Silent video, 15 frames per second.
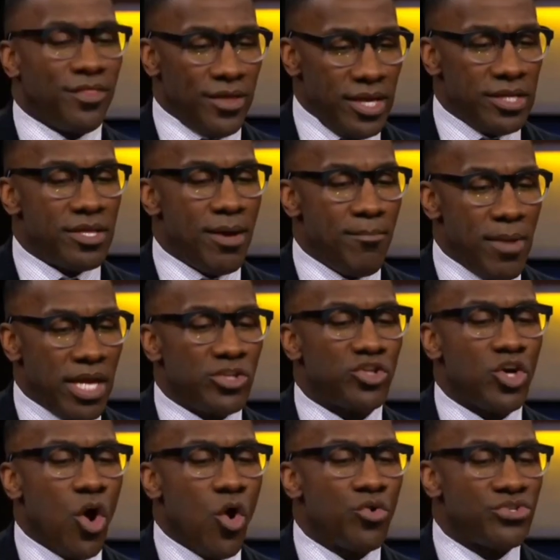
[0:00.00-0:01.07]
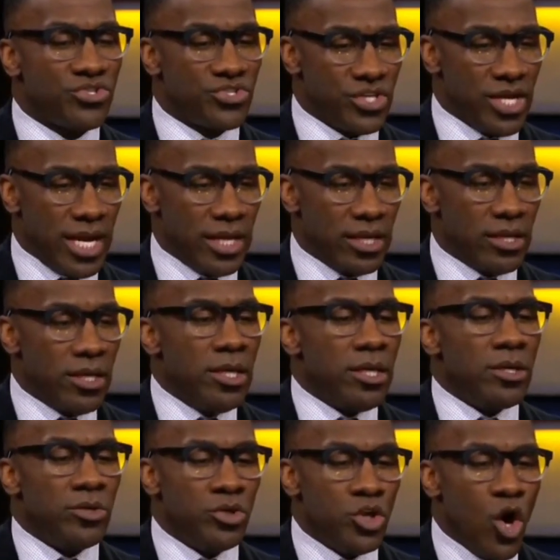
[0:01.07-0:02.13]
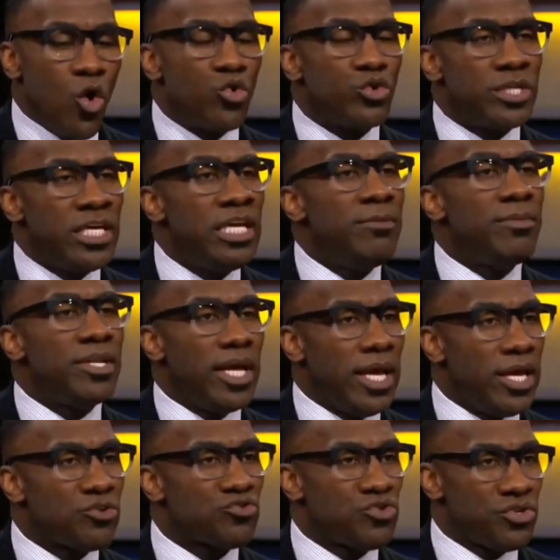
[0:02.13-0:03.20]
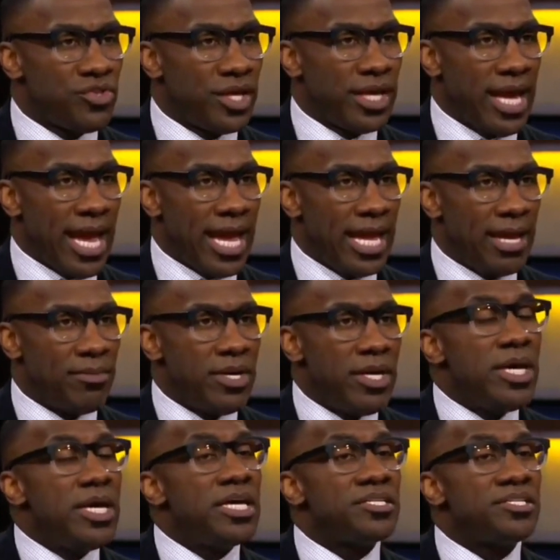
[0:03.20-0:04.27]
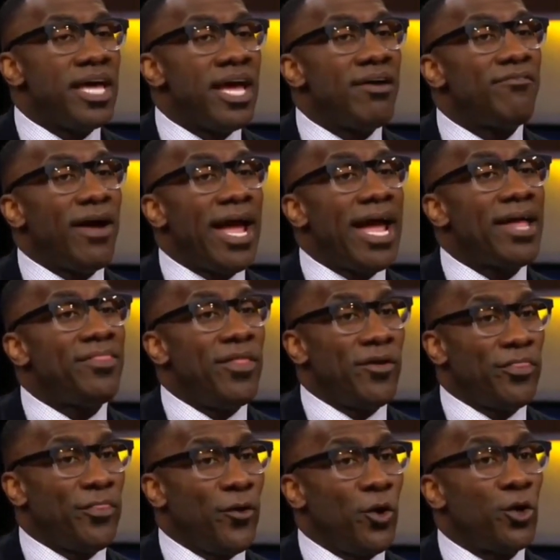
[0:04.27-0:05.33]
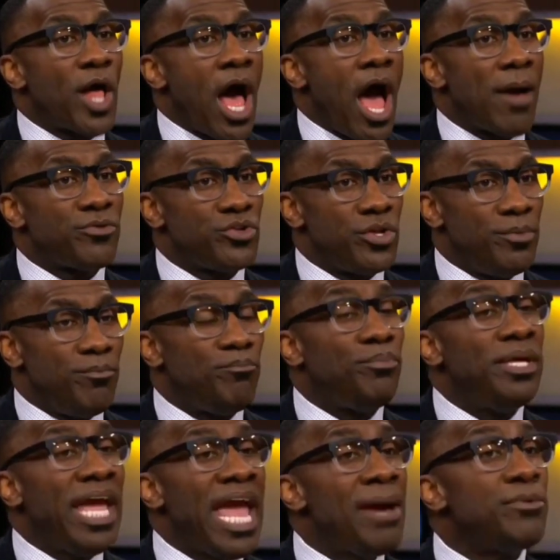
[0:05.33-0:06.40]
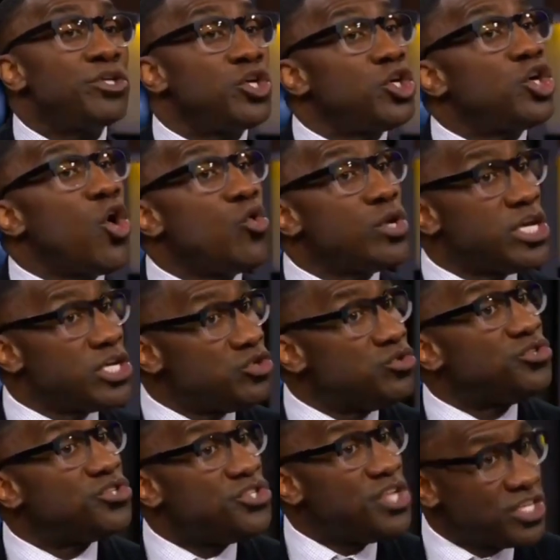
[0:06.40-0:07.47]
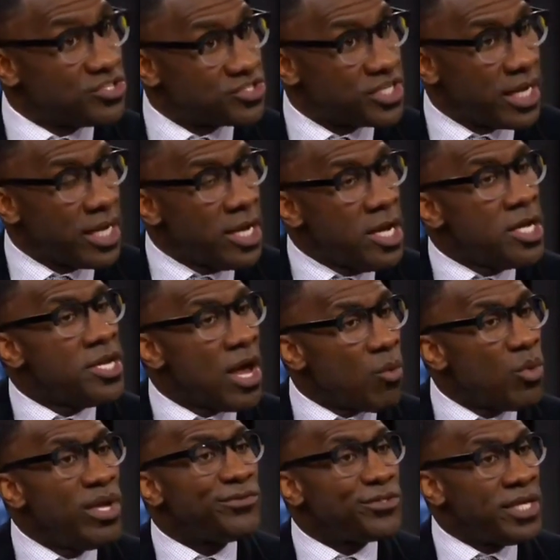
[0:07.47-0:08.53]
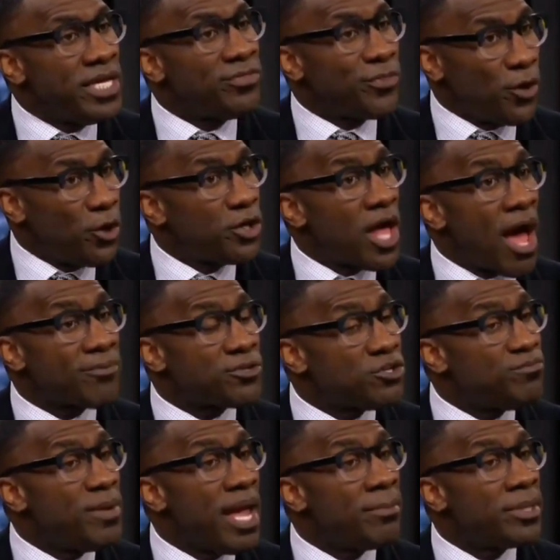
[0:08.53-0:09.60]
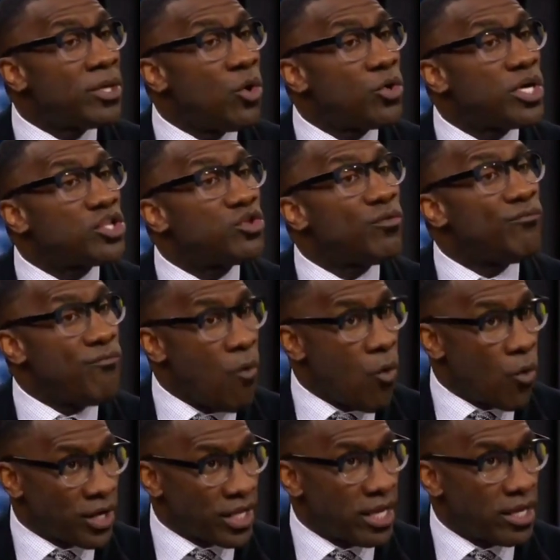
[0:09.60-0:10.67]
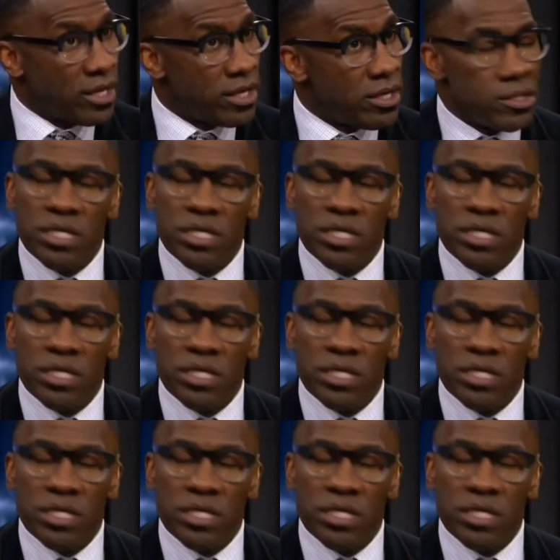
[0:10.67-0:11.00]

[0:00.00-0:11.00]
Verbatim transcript: The thing that makes Golden State, no team in the history of the game has ever had their third option be able to go get you 60. Now, we've seen third options be able to go get you 40.